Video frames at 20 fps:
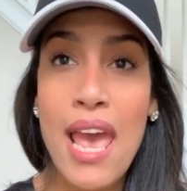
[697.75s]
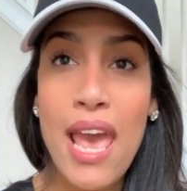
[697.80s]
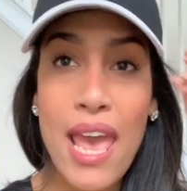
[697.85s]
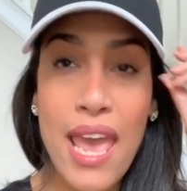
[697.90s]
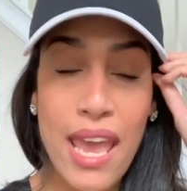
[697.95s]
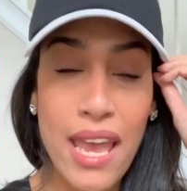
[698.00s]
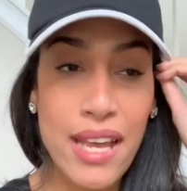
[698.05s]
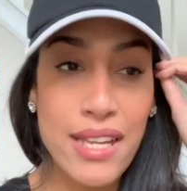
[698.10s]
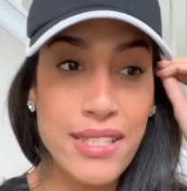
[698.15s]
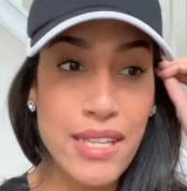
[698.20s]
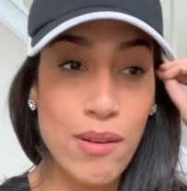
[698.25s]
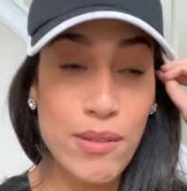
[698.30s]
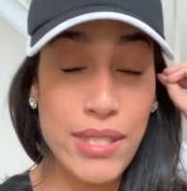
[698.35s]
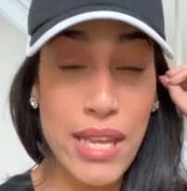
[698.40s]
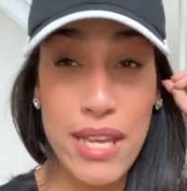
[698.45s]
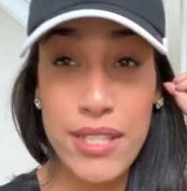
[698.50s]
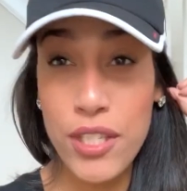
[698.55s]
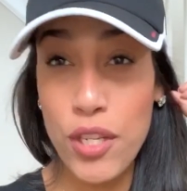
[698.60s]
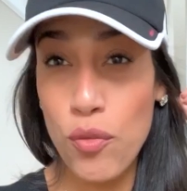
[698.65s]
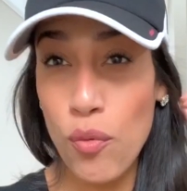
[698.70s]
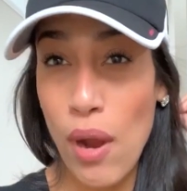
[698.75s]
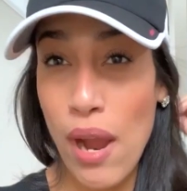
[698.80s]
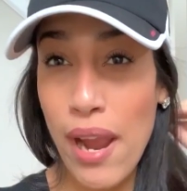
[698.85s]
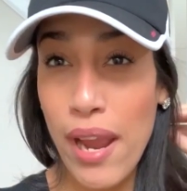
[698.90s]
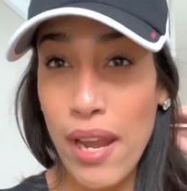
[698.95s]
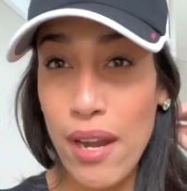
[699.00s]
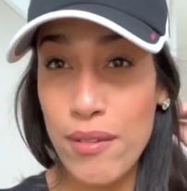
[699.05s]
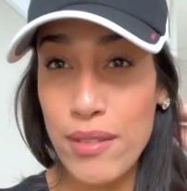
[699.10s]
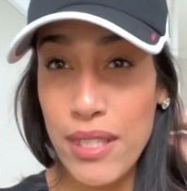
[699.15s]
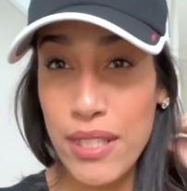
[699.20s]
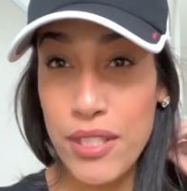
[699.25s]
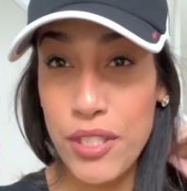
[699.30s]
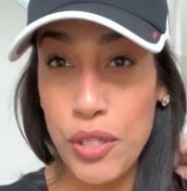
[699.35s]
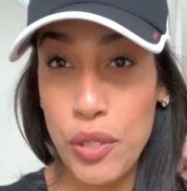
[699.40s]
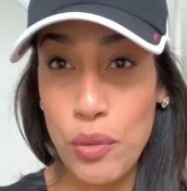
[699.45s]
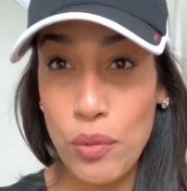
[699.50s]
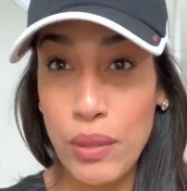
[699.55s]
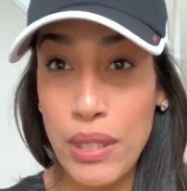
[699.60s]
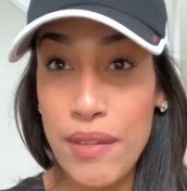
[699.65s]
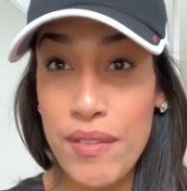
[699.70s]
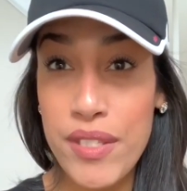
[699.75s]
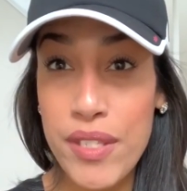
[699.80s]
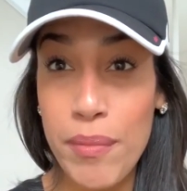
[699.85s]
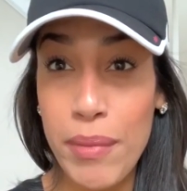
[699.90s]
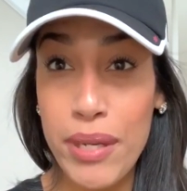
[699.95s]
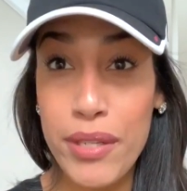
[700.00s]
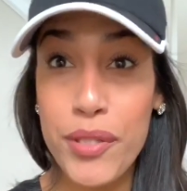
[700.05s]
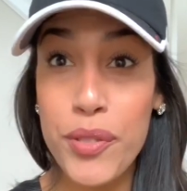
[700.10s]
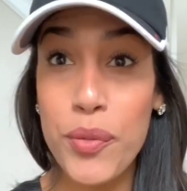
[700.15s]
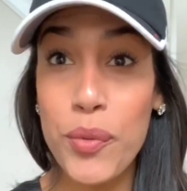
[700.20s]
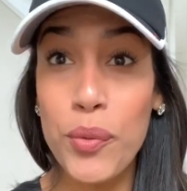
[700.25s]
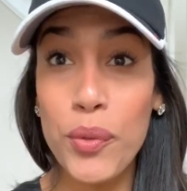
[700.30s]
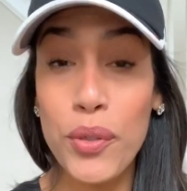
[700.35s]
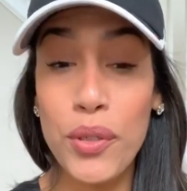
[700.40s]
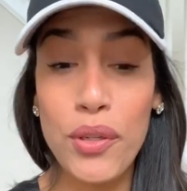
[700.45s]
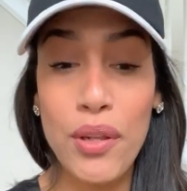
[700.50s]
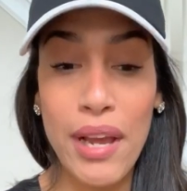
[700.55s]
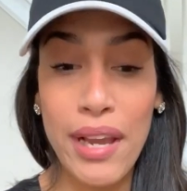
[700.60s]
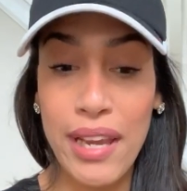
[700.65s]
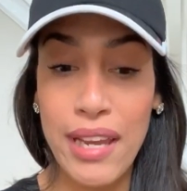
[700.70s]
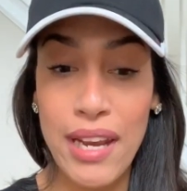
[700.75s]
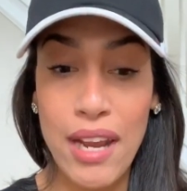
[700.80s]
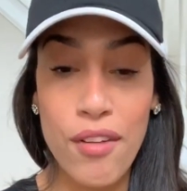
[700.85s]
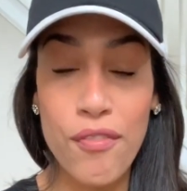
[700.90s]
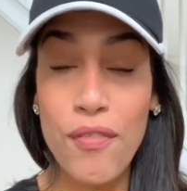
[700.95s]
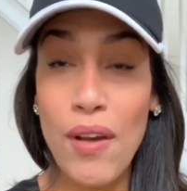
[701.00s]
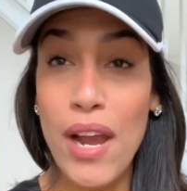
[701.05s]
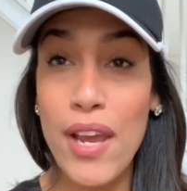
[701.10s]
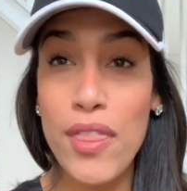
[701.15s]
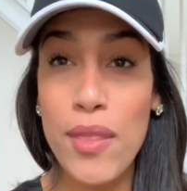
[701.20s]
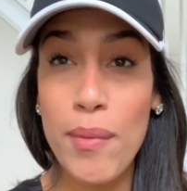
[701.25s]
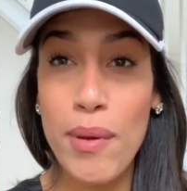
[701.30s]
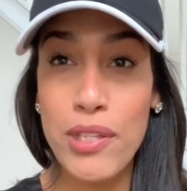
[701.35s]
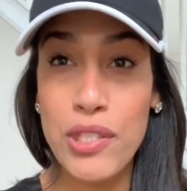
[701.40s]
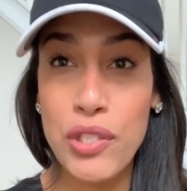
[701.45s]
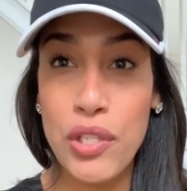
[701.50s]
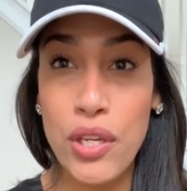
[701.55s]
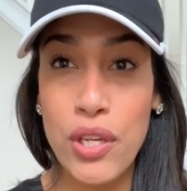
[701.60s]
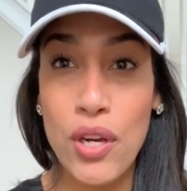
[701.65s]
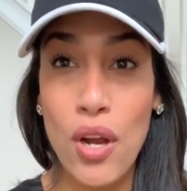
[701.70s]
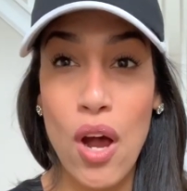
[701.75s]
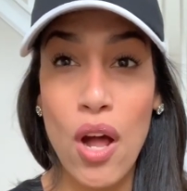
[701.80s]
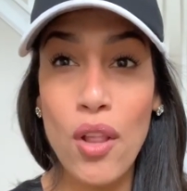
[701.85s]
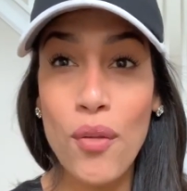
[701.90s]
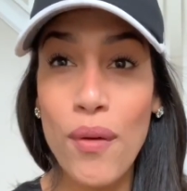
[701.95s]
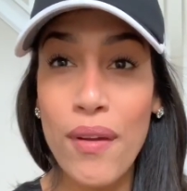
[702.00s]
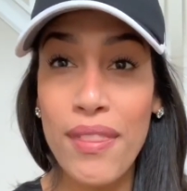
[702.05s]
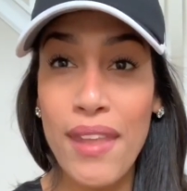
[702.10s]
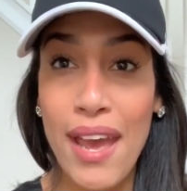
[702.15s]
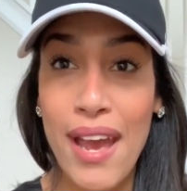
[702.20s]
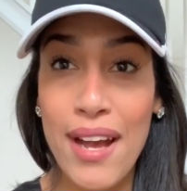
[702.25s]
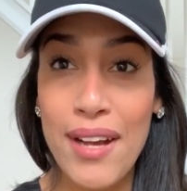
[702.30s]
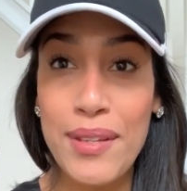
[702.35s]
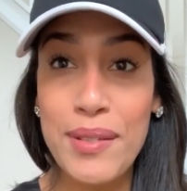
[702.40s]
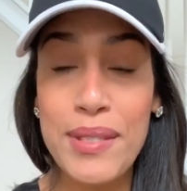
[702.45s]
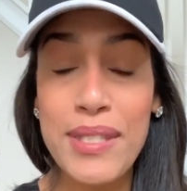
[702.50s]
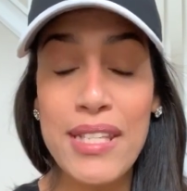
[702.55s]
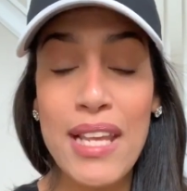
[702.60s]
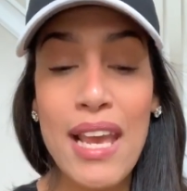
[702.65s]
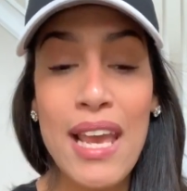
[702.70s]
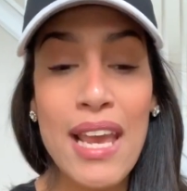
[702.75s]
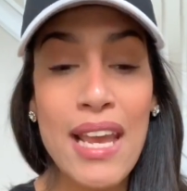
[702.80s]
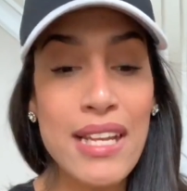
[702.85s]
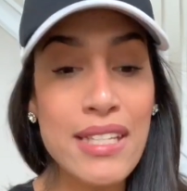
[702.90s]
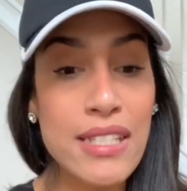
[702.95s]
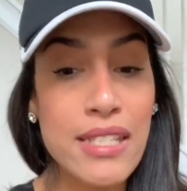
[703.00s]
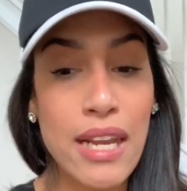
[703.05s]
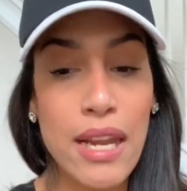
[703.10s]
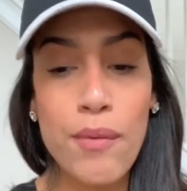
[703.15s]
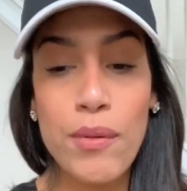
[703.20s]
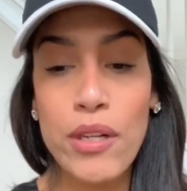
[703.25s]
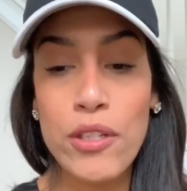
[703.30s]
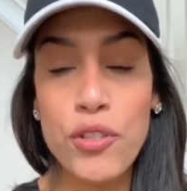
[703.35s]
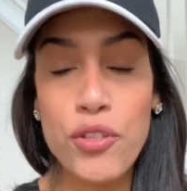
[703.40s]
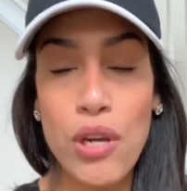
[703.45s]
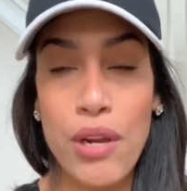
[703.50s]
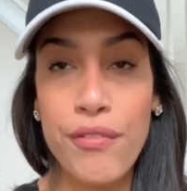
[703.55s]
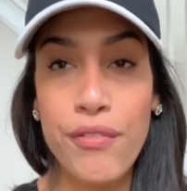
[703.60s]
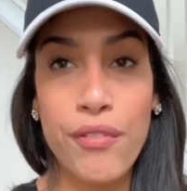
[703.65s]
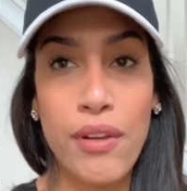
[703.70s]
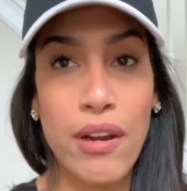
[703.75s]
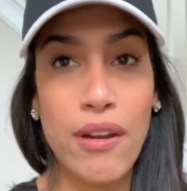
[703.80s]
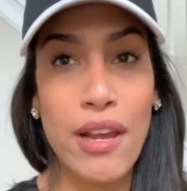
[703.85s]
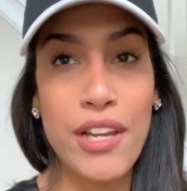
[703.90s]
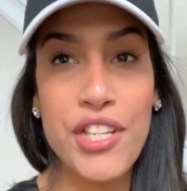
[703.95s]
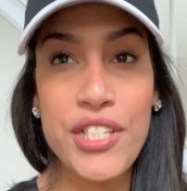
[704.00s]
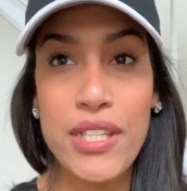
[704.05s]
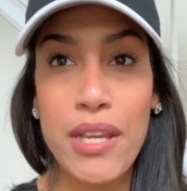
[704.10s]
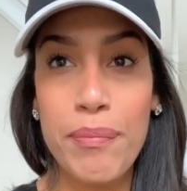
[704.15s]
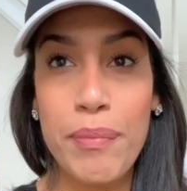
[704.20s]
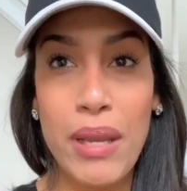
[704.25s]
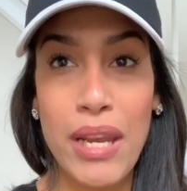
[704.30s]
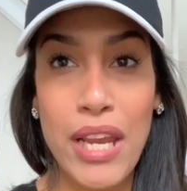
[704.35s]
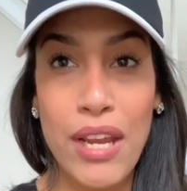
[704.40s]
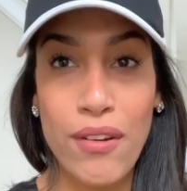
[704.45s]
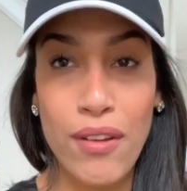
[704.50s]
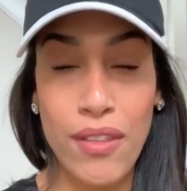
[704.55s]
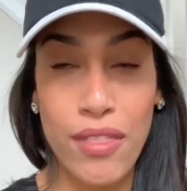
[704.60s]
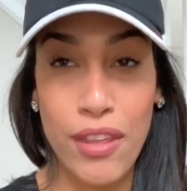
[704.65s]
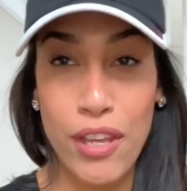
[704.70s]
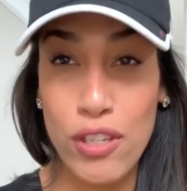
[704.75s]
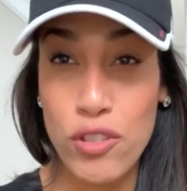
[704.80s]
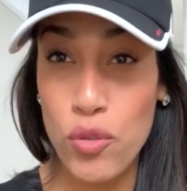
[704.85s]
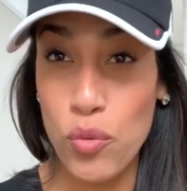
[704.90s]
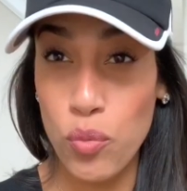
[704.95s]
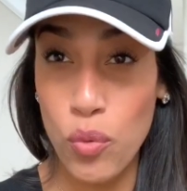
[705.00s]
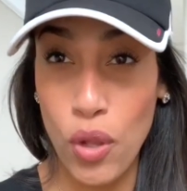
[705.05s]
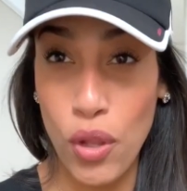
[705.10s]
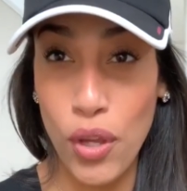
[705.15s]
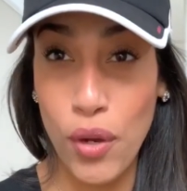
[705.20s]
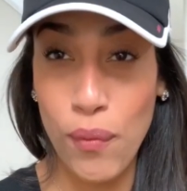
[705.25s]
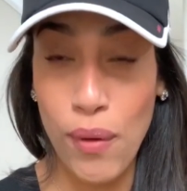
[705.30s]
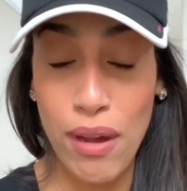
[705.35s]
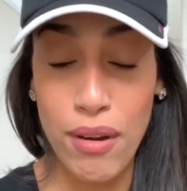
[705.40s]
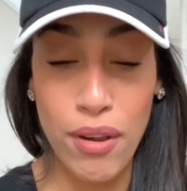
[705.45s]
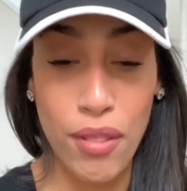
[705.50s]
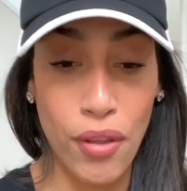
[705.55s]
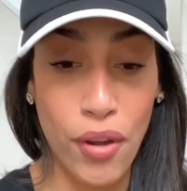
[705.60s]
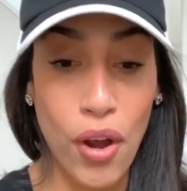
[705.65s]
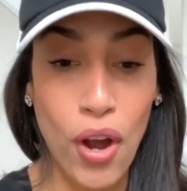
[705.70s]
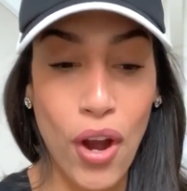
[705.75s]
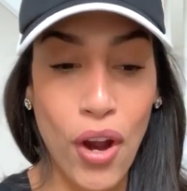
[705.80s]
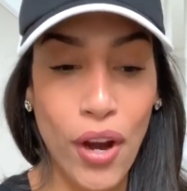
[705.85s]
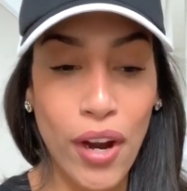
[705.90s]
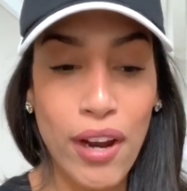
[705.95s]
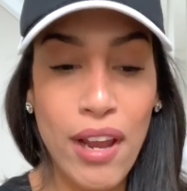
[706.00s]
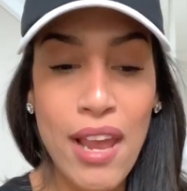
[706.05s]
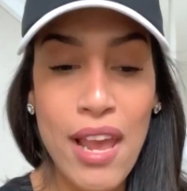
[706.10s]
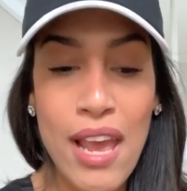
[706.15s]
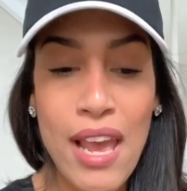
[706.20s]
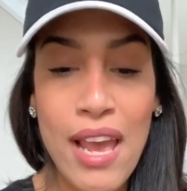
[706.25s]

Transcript: And I was asking Ryan, I was like, did you leave some at school? I cannot find them. I was looking all around the house. And today when I was driving around, I just kept on hearing things rolling around in the car.